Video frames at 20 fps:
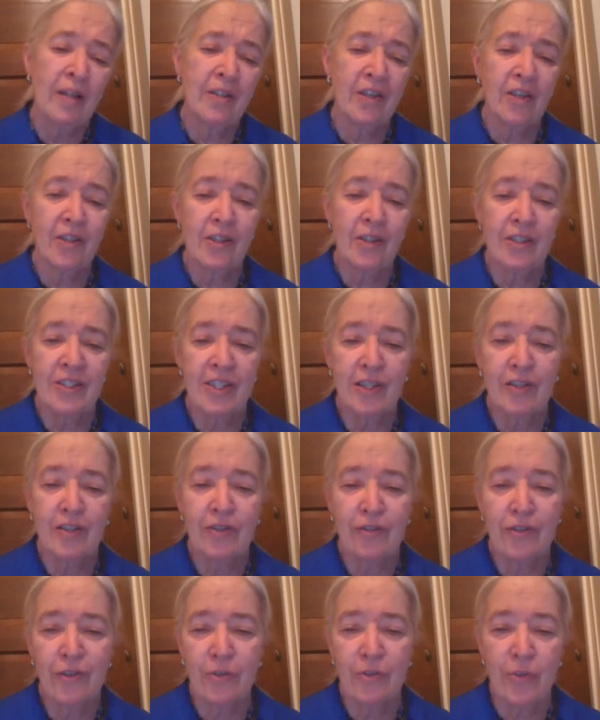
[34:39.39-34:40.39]
girls are
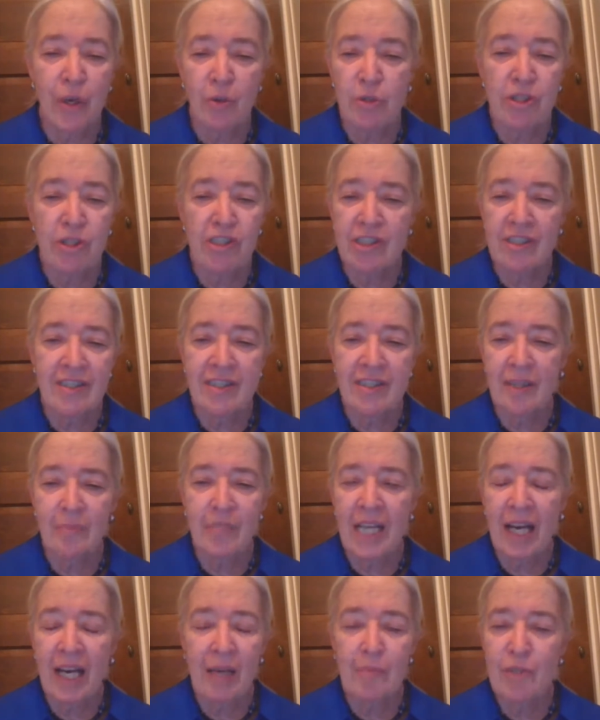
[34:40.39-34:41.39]
ferocious
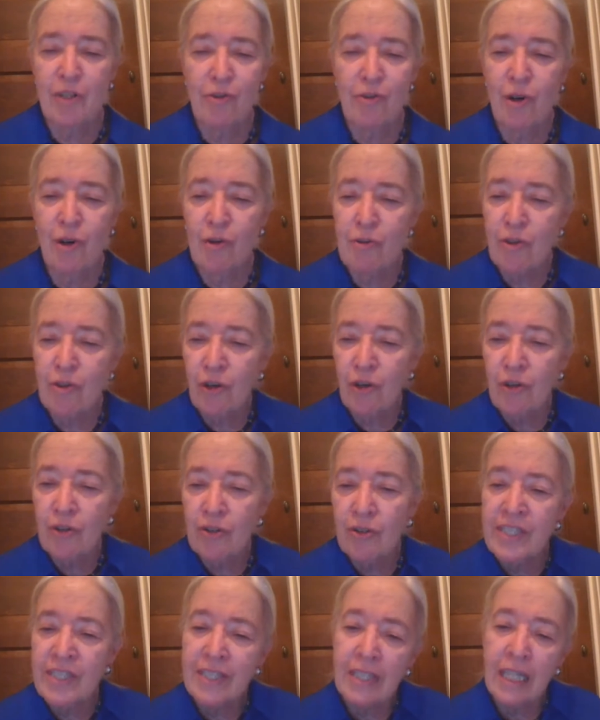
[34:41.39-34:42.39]
sometimes, you know,
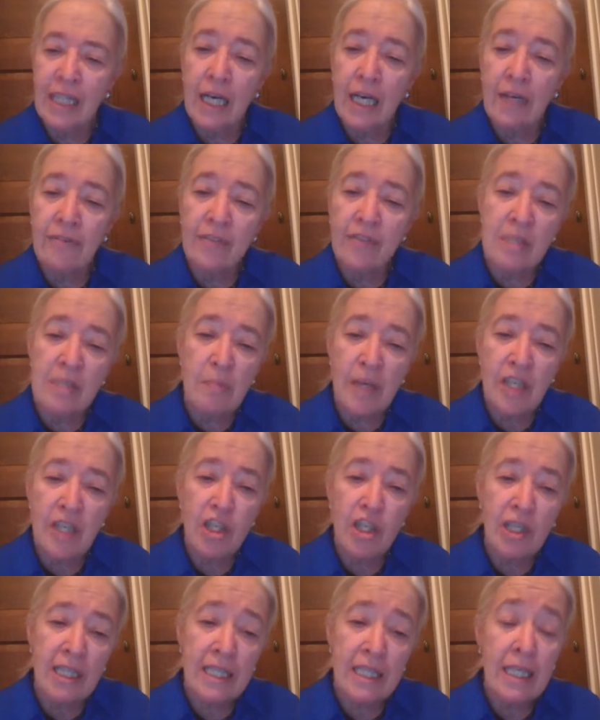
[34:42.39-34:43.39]
girls in love
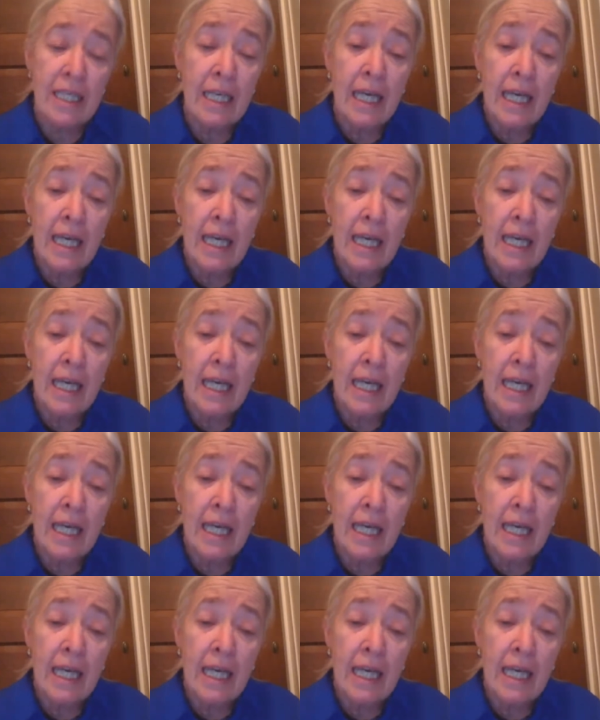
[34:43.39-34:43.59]
especially.